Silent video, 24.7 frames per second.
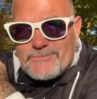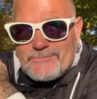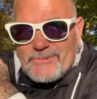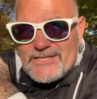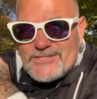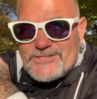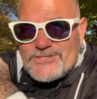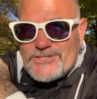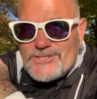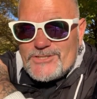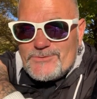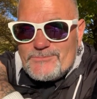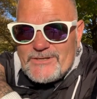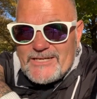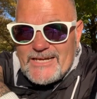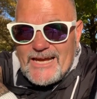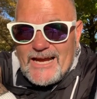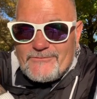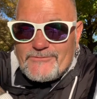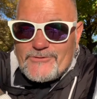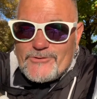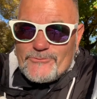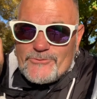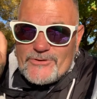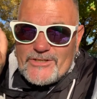messaged me
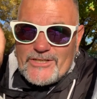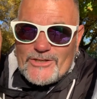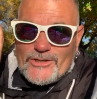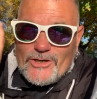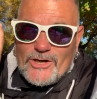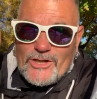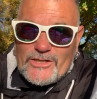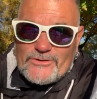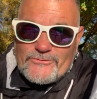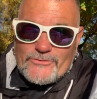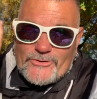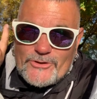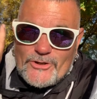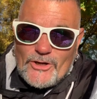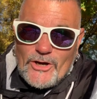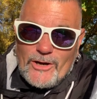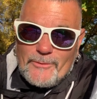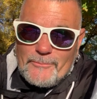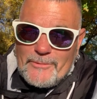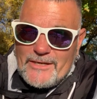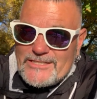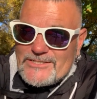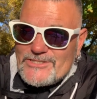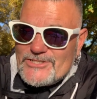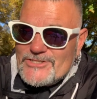after reading all of her
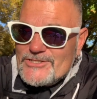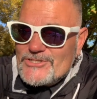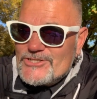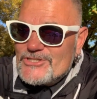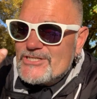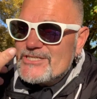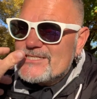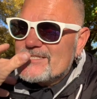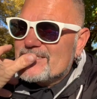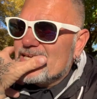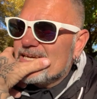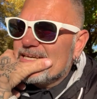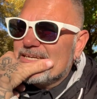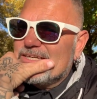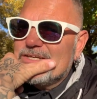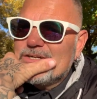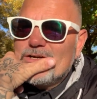comments and she's like,